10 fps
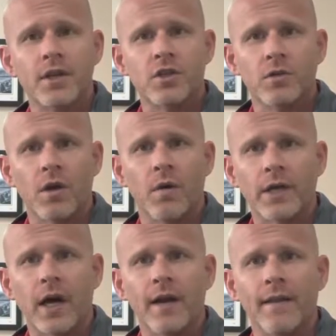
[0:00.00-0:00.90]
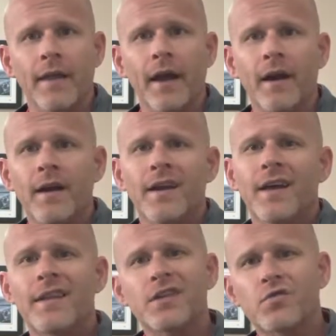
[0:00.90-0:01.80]
issue going on in there.
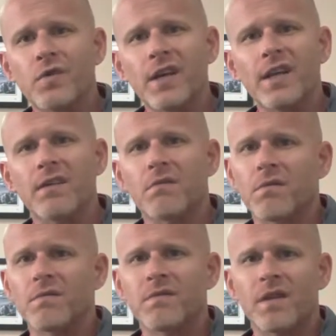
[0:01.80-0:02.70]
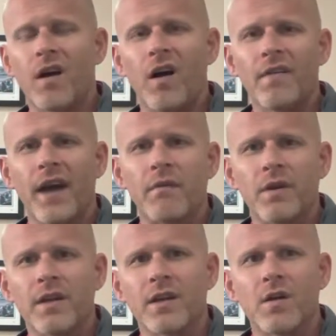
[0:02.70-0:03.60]
And that's really, all that
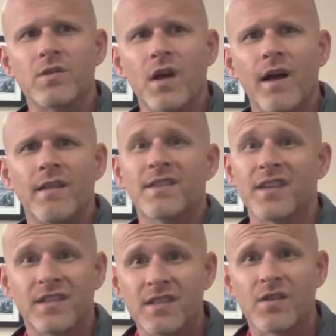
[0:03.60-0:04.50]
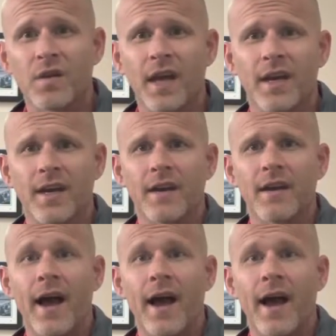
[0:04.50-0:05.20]
really goes on, unless they dislocated it.